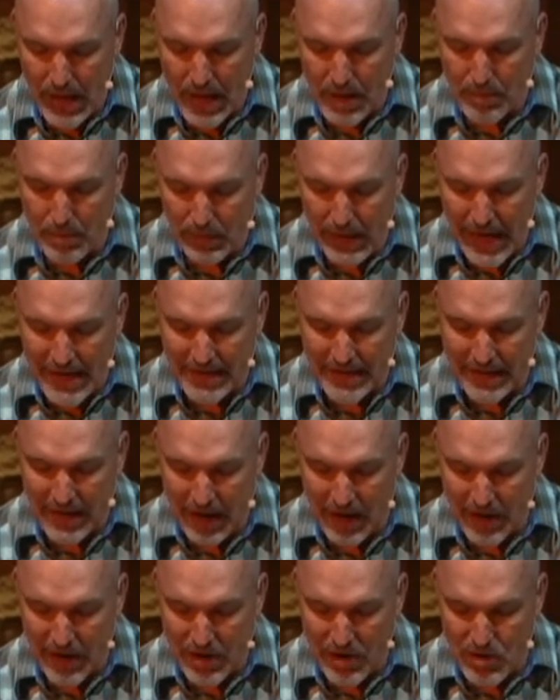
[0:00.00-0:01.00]
Blessed
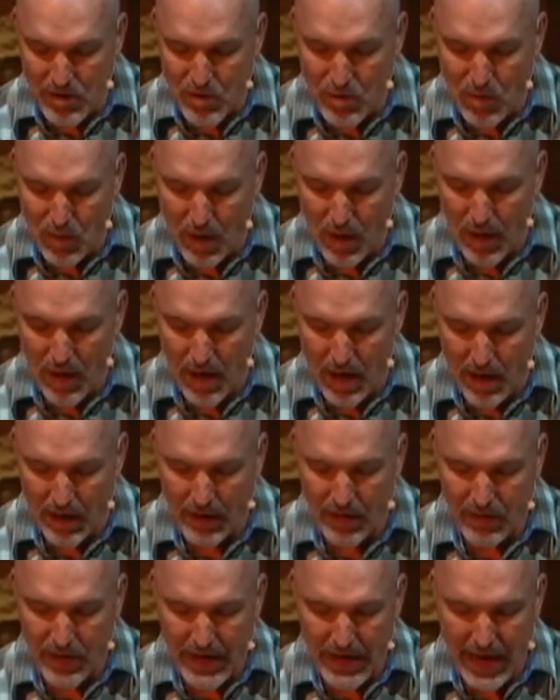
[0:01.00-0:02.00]
are you who are
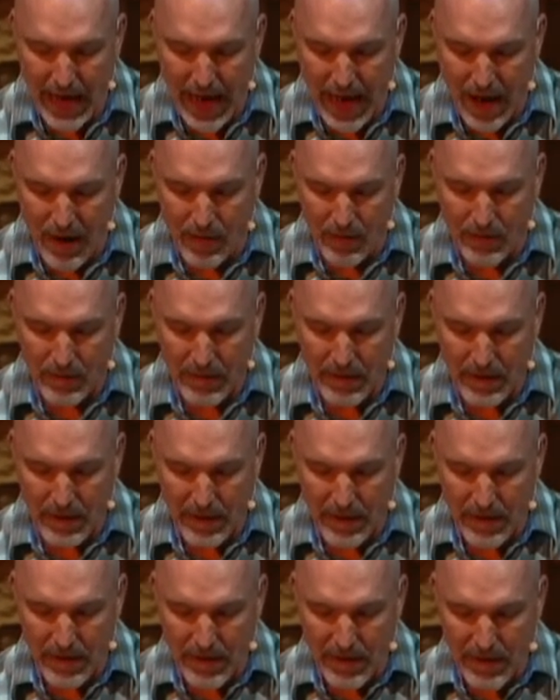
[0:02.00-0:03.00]
hungry now,
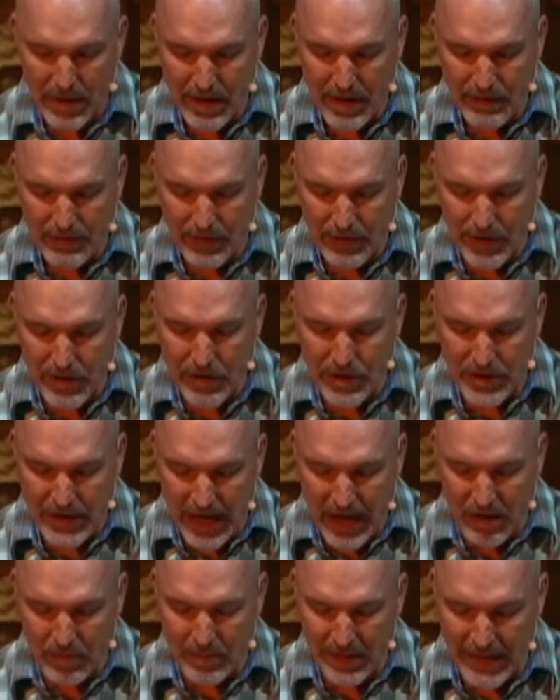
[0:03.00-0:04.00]
for you
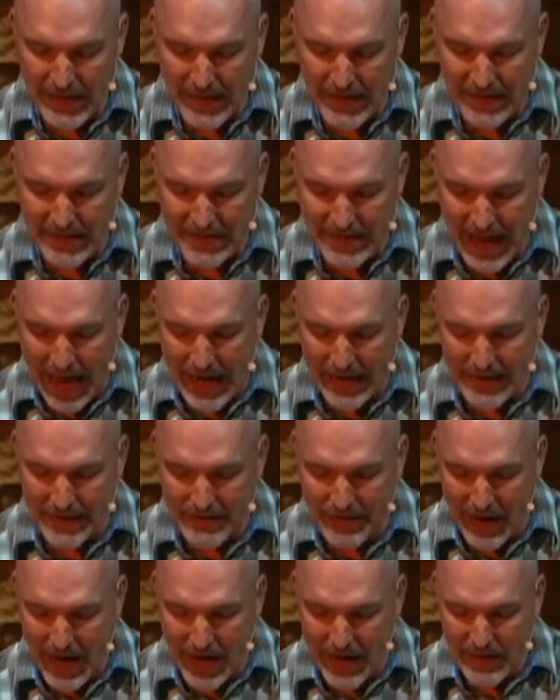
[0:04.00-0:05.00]
shall be
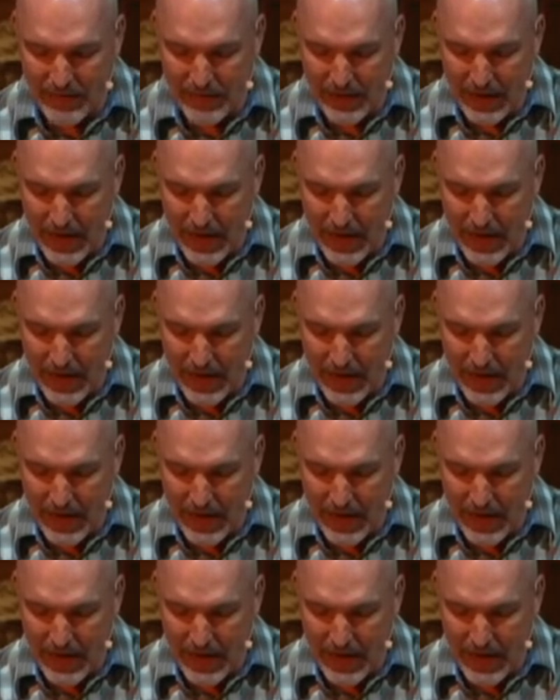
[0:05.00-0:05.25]
satisfied.